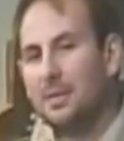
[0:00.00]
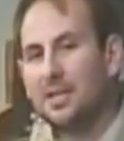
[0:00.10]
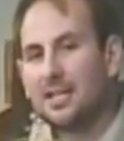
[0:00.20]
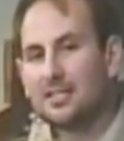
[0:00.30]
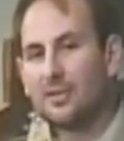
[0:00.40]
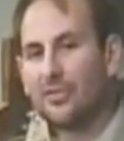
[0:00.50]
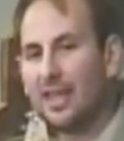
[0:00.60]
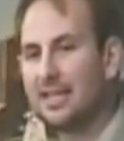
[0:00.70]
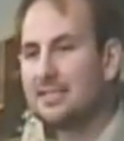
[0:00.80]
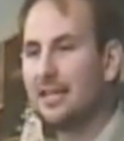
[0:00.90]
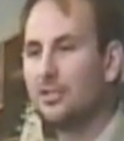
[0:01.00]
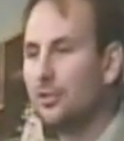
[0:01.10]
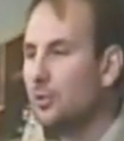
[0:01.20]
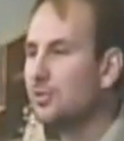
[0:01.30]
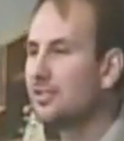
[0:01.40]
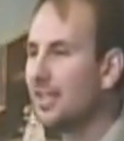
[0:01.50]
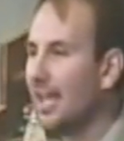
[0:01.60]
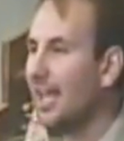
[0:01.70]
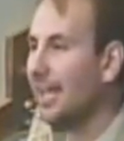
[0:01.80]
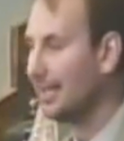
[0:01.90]
because of things that you
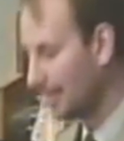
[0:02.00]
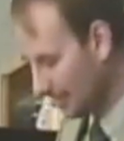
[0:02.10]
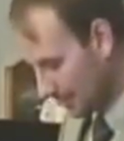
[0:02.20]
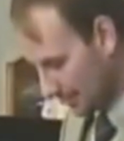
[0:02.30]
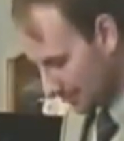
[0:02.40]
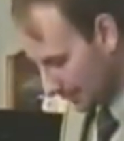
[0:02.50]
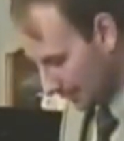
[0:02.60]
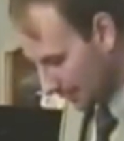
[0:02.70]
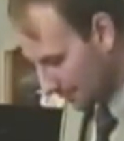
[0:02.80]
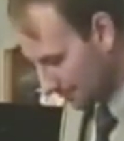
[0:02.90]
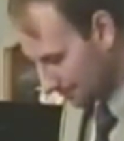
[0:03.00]
said to them.